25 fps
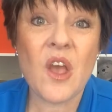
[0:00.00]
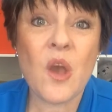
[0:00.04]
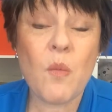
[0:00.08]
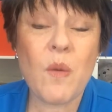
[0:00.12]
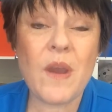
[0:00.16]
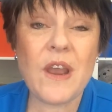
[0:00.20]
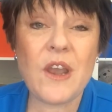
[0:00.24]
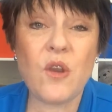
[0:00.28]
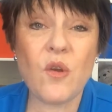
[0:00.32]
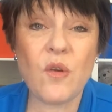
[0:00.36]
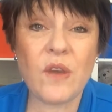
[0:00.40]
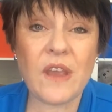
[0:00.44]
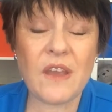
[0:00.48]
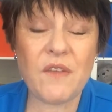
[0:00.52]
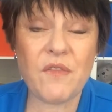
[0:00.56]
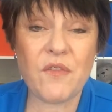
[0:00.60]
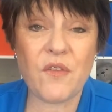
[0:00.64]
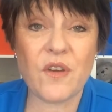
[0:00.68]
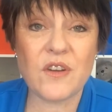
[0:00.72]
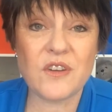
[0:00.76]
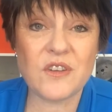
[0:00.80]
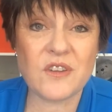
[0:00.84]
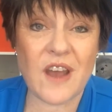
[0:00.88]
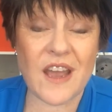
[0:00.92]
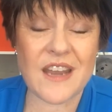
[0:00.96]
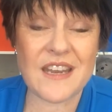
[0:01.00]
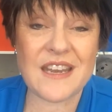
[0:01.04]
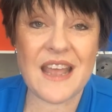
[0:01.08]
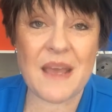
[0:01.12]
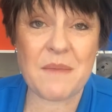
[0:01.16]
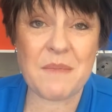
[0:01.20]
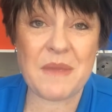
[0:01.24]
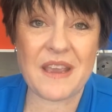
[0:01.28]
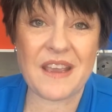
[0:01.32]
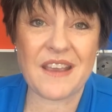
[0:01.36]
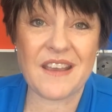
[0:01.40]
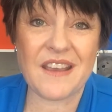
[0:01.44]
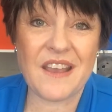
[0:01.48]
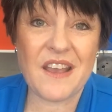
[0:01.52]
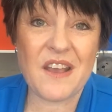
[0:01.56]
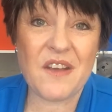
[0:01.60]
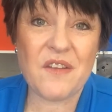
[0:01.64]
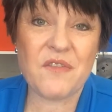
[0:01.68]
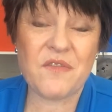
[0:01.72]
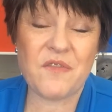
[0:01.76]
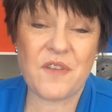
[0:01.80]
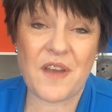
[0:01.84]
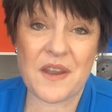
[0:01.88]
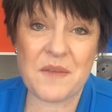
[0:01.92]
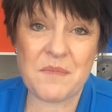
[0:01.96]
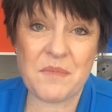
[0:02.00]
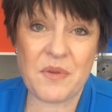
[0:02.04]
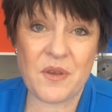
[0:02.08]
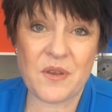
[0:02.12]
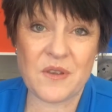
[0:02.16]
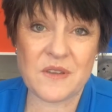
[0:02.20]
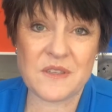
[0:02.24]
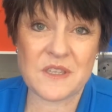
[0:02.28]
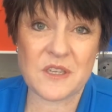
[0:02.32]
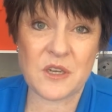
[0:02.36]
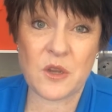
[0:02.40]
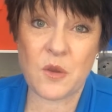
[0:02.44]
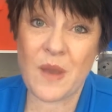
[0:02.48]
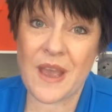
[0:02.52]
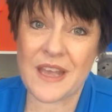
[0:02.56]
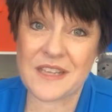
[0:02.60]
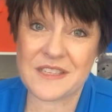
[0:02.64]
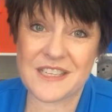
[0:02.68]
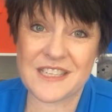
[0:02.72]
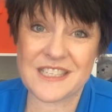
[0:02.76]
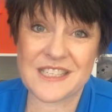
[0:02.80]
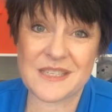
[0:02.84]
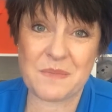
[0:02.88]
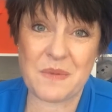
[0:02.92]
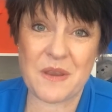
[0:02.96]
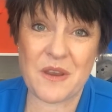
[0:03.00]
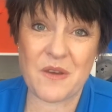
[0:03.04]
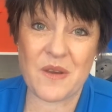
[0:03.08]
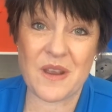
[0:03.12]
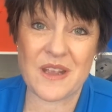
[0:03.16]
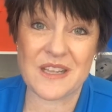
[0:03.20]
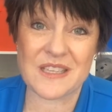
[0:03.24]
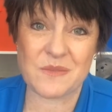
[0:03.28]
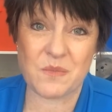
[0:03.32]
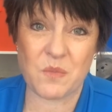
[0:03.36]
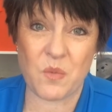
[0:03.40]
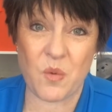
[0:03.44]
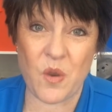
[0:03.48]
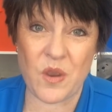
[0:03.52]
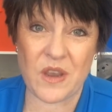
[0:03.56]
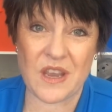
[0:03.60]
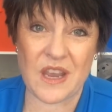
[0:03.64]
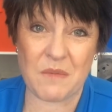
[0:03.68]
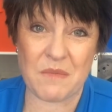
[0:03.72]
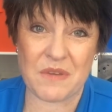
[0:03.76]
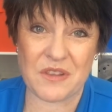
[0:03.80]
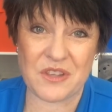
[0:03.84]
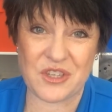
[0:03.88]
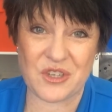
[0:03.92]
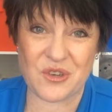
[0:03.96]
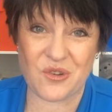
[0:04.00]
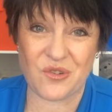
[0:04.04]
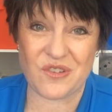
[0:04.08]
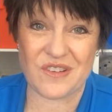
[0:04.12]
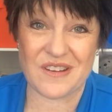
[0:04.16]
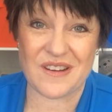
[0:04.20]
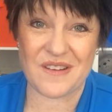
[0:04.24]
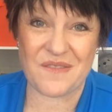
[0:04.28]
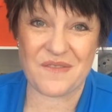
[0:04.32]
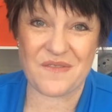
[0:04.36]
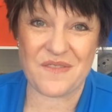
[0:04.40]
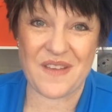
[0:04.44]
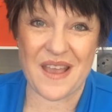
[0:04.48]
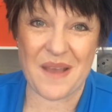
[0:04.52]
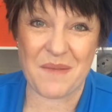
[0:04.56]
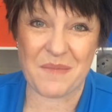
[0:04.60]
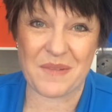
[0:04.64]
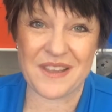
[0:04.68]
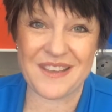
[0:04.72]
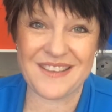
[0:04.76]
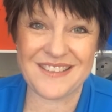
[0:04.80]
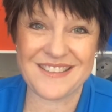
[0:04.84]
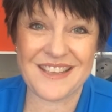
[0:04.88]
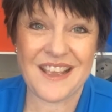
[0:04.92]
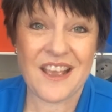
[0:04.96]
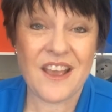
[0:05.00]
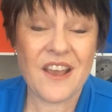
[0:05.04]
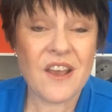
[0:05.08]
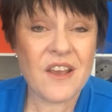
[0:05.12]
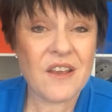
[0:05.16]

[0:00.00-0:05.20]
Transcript: We're looking for a dynamic, fun person who has experience working with children and families.